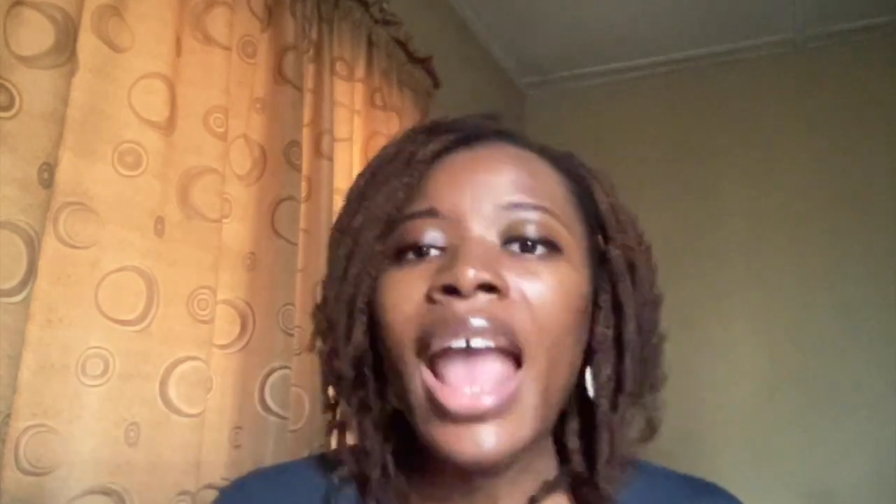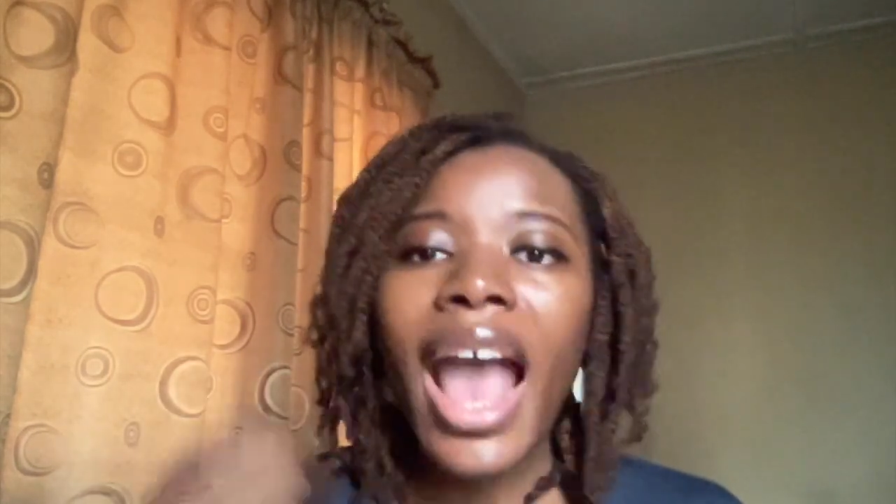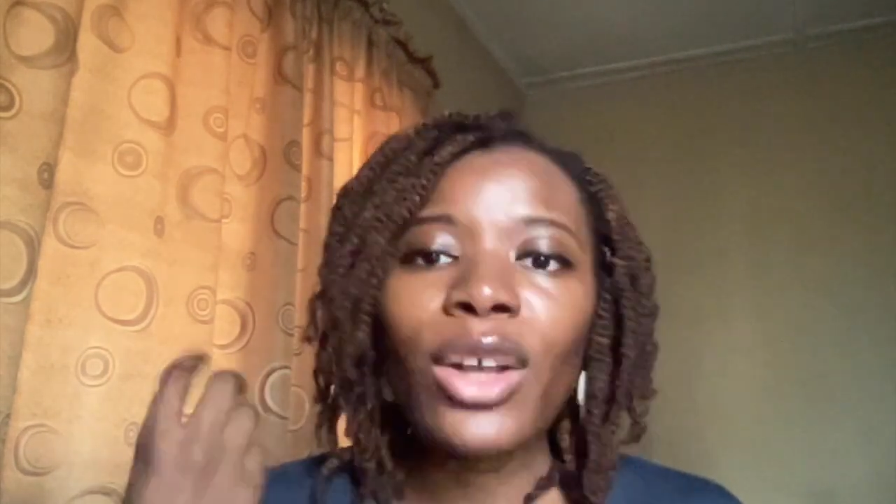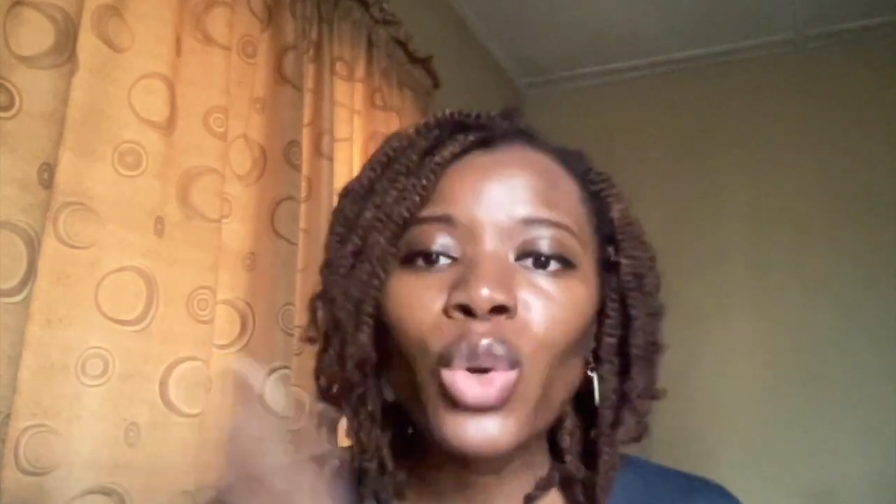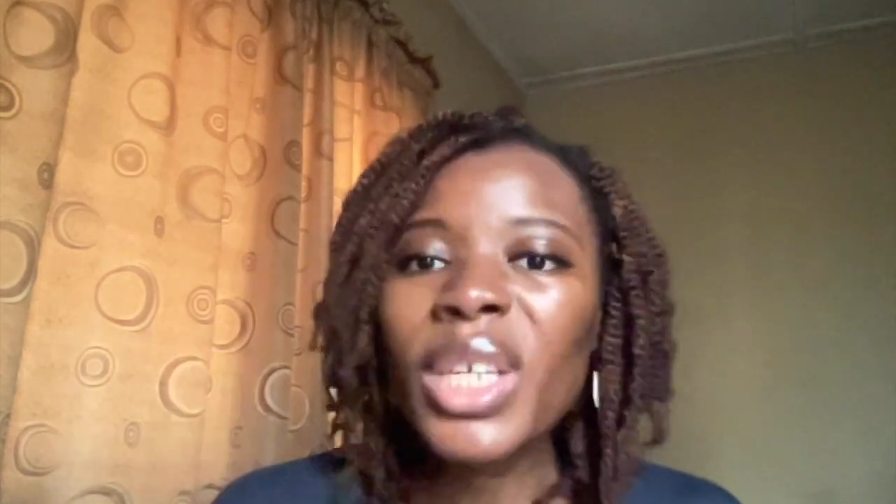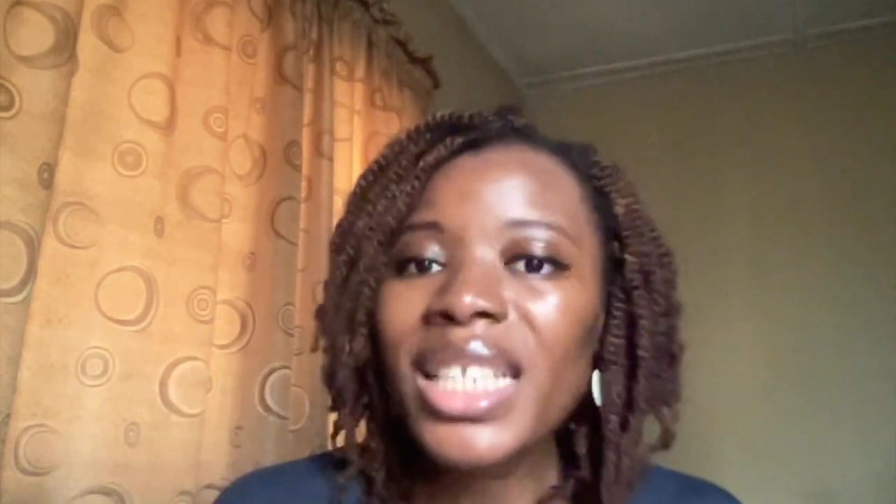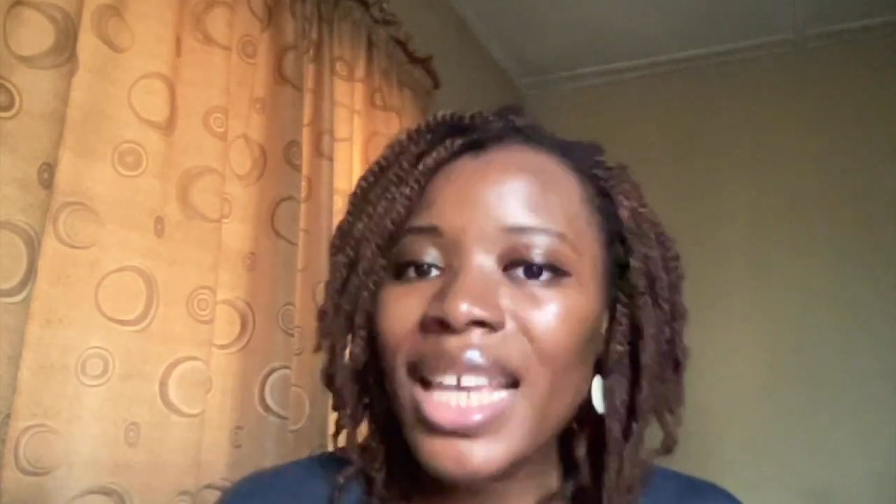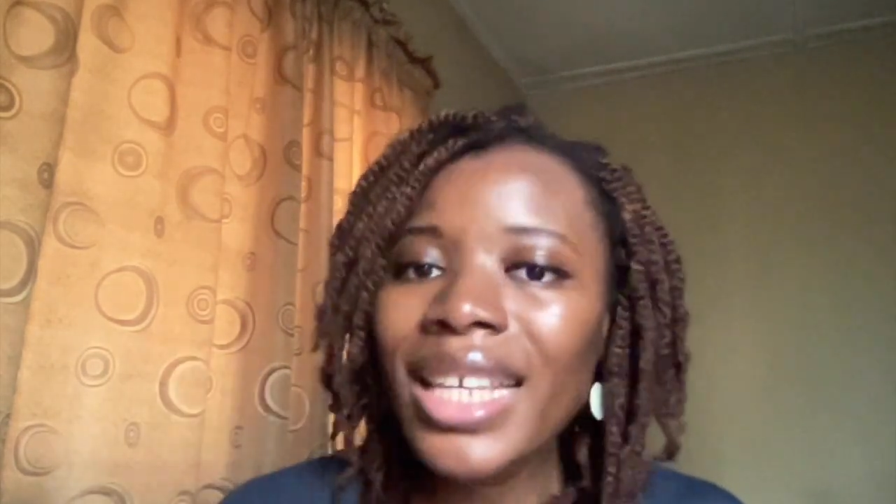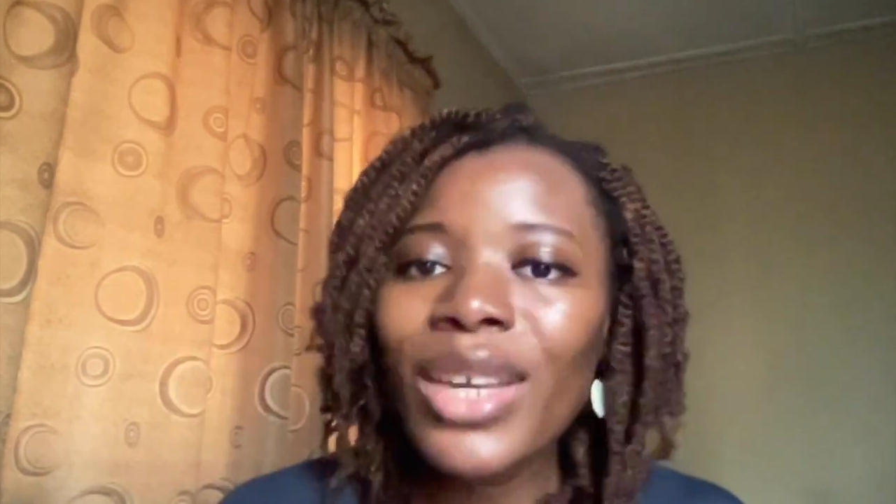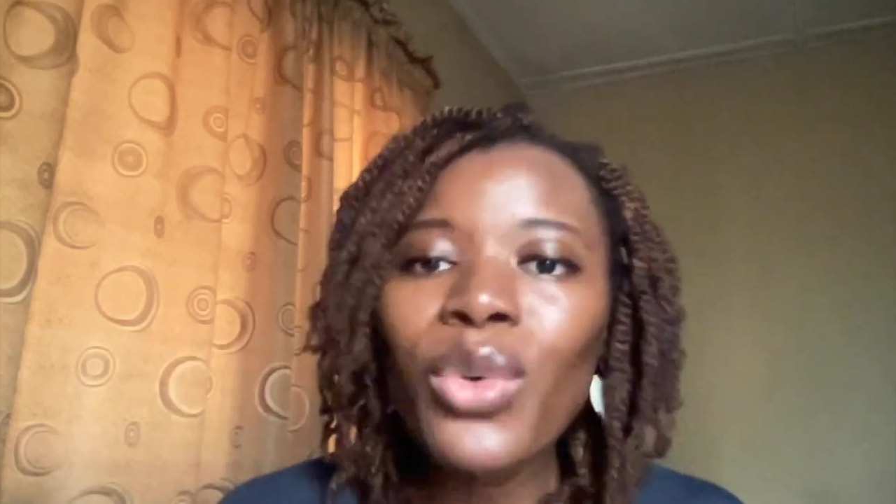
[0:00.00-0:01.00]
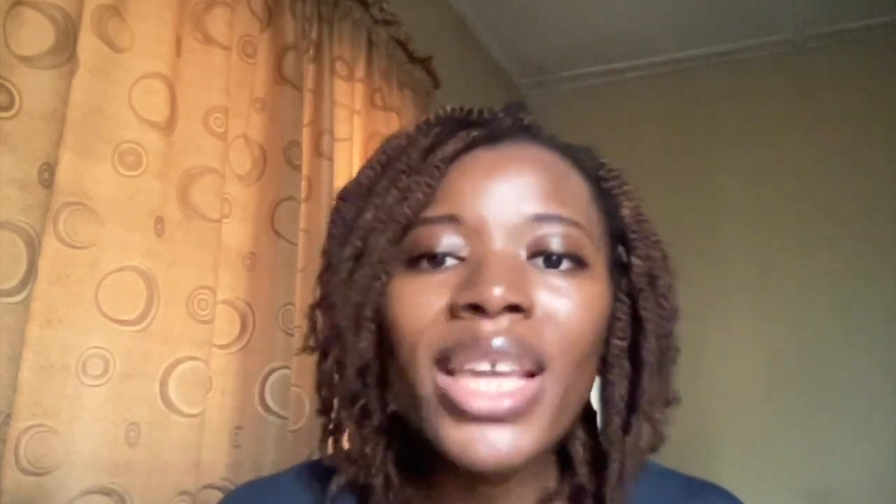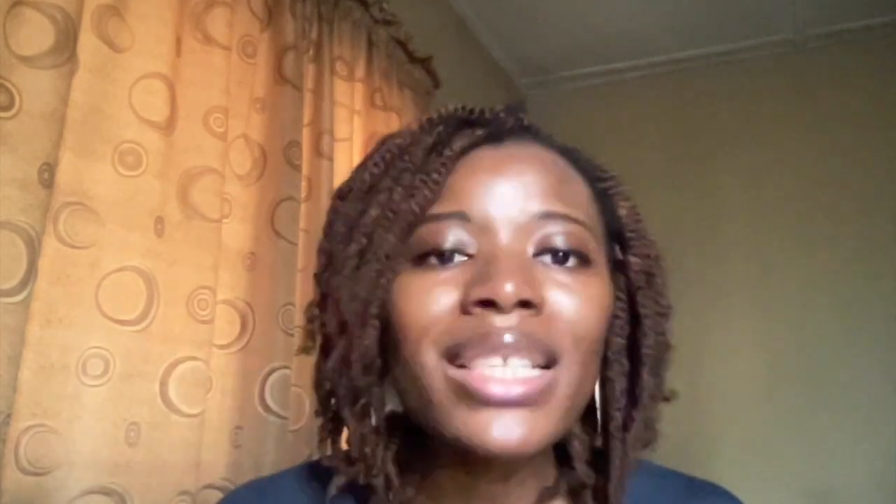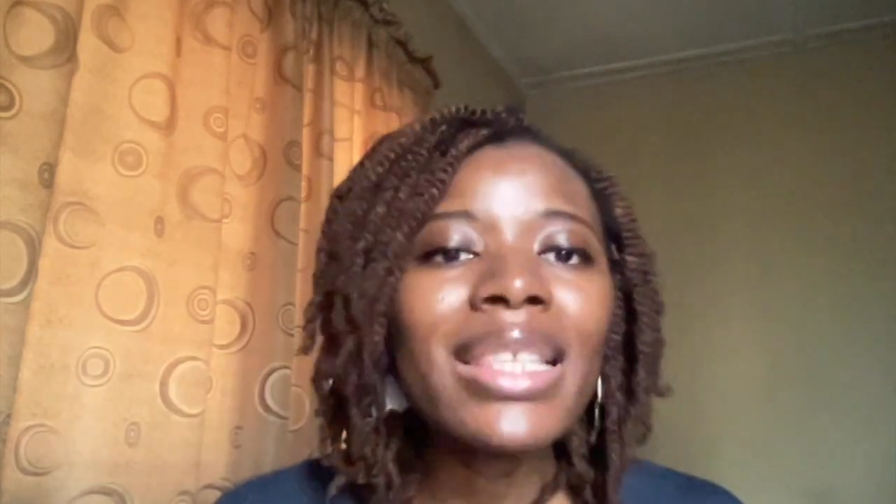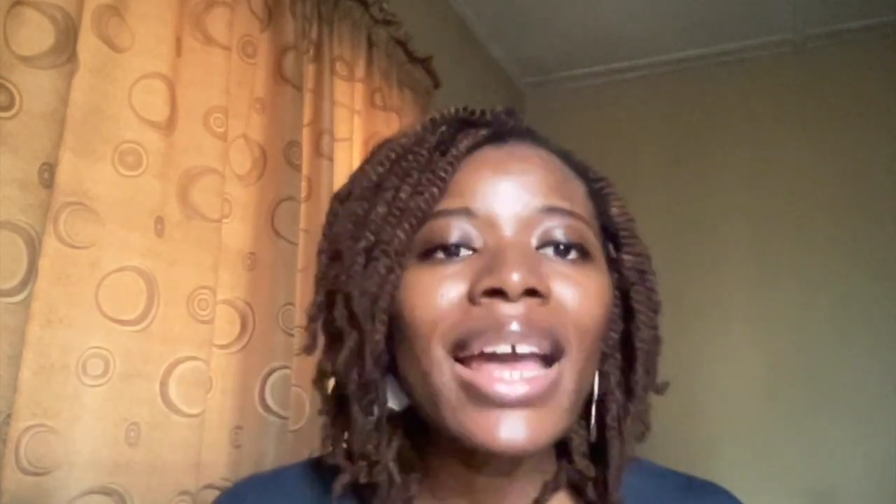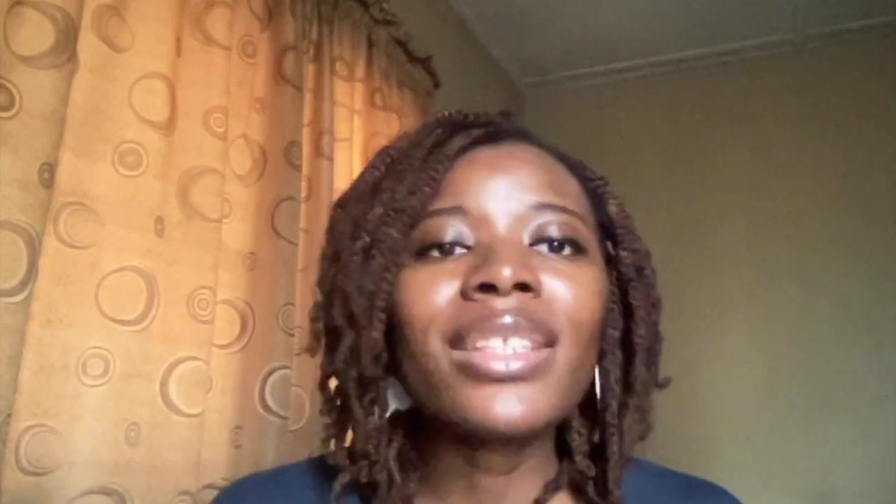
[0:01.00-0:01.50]
and quick
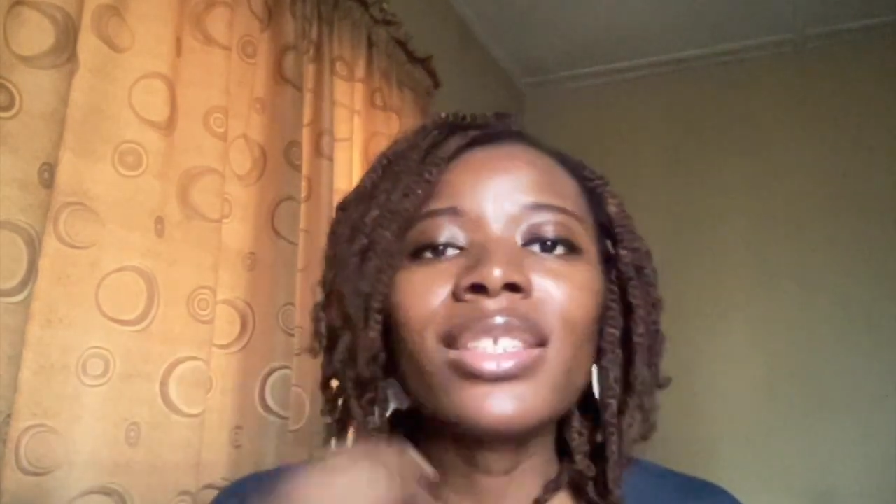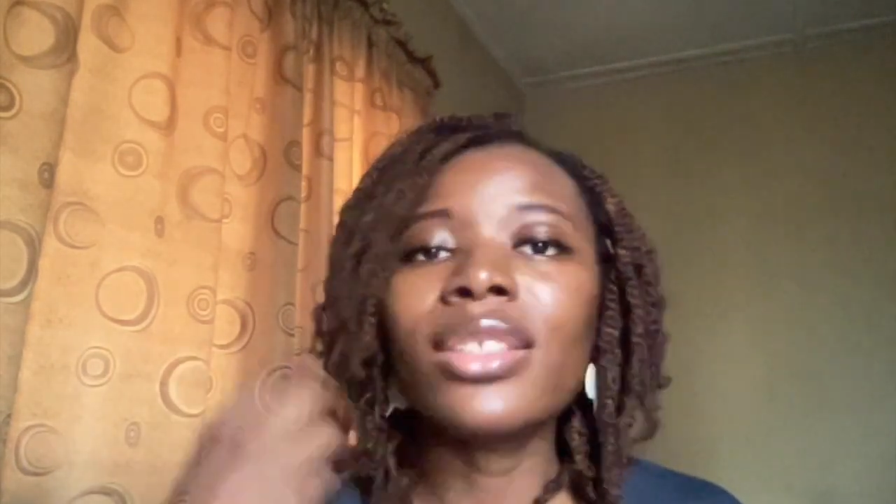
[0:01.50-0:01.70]
takeaways that